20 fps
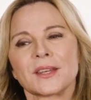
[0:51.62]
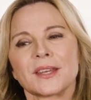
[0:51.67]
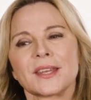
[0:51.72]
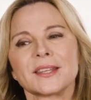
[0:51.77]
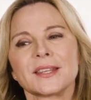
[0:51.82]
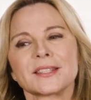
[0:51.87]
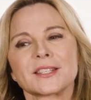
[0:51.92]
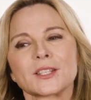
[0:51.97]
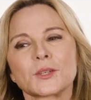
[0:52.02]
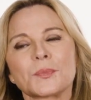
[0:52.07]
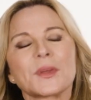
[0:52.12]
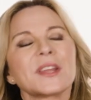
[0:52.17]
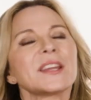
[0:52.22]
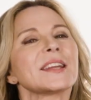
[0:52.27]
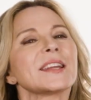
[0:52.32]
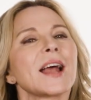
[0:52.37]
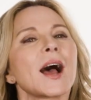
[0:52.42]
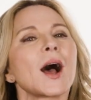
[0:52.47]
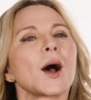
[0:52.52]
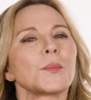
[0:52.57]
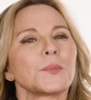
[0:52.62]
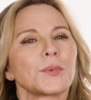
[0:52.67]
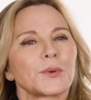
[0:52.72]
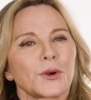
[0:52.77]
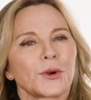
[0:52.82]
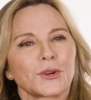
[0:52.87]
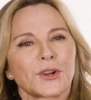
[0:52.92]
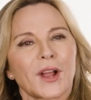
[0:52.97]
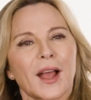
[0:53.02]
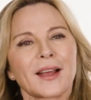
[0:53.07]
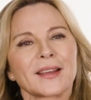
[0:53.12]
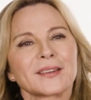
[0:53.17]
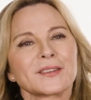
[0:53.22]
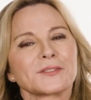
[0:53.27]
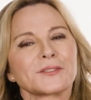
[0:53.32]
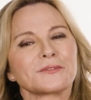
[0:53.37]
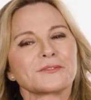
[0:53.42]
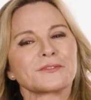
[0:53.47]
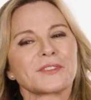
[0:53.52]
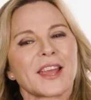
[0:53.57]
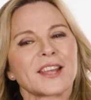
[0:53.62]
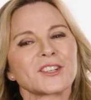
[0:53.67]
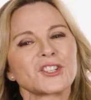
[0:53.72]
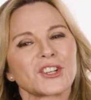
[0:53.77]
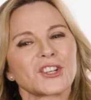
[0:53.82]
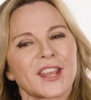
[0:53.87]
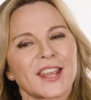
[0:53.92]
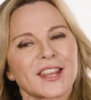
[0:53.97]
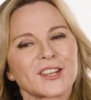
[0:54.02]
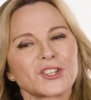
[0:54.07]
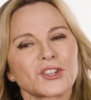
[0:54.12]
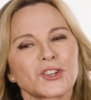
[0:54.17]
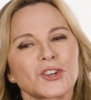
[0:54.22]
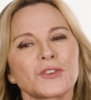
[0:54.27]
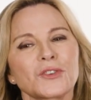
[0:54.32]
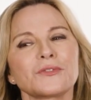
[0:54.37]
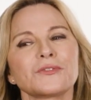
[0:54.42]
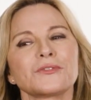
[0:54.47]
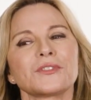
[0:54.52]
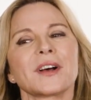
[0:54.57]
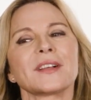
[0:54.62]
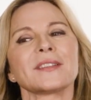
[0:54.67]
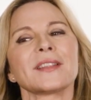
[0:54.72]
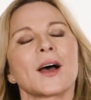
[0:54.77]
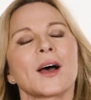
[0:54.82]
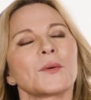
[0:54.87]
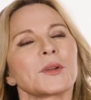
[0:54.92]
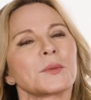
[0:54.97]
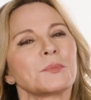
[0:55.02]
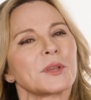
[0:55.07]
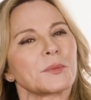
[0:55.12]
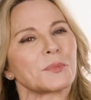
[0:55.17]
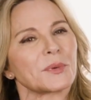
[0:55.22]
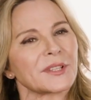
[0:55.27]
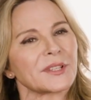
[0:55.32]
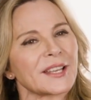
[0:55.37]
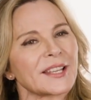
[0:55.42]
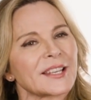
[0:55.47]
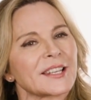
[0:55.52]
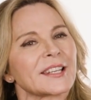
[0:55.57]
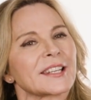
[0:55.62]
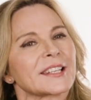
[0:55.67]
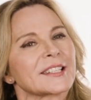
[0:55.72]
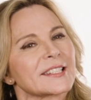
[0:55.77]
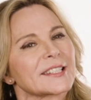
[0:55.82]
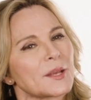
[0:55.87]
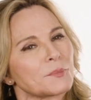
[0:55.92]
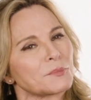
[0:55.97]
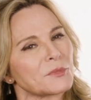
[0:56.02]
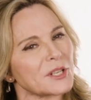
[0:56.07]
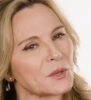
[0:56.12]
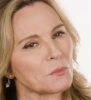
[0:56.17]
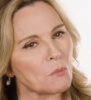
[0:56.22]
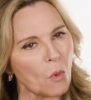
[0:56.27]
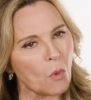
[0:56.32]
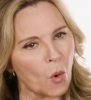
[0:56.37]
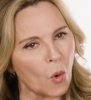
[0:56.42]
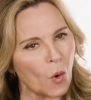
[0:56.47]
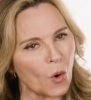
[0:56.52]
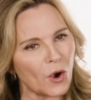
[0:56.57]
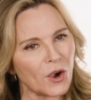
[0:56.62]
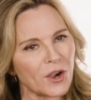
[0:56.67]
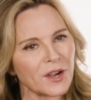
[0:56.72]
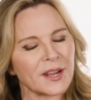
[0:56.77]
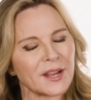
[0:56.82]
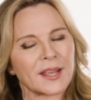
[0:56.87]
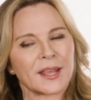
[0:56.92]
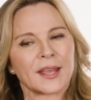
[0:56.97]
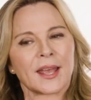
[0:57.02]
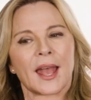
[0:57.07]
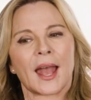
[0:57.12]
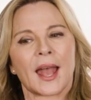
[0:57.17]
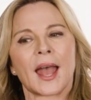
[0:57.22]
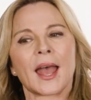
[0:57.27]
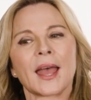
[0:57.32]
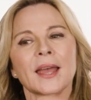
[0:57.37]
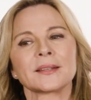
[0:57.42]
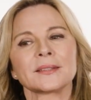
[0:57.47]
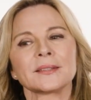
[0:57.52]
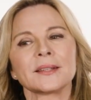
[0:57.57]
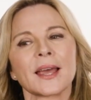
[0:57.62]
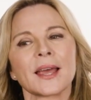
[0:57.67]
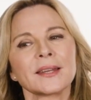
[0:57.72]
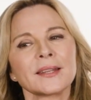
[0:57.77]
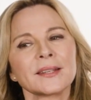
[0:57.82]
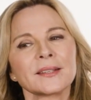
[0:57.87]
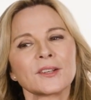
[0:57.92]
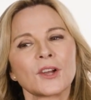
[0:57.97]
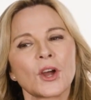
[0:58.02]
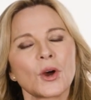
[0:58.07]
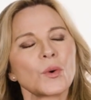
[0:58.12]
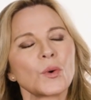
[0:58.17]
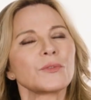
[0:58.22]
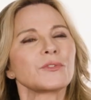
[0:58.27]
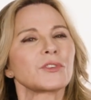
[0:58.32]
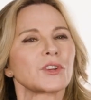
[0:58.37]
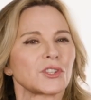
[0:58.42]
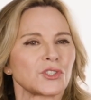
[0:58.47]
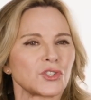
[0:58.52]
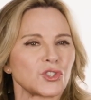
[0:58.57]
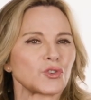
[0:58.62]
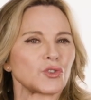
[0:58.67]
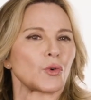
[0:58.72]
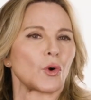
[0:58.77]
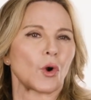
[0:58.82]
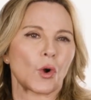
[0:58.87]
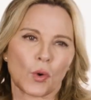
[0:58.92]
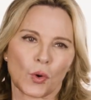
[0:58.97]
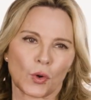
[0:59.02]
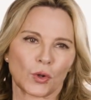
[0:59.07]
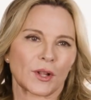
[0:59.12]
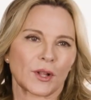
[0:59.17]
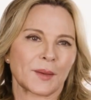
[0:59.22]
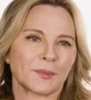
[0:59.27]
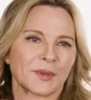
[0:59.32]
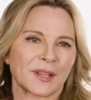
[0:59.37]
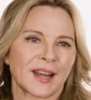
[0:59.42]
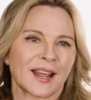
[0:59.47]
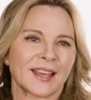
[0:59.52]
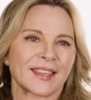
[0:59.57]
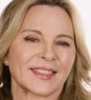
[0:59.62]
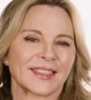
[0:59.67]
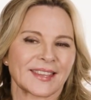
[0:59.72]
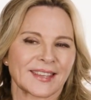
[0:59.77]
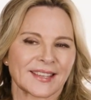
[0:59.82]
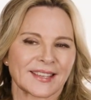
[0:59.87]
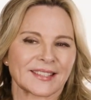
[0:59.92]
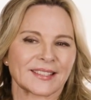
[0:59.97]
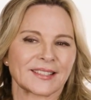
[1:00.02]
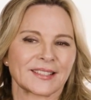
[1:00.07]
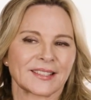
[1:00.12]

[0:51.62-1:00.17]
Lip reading: it speeded up her kind of education of allowing people in and accepting more and letting go of control. I mean, I think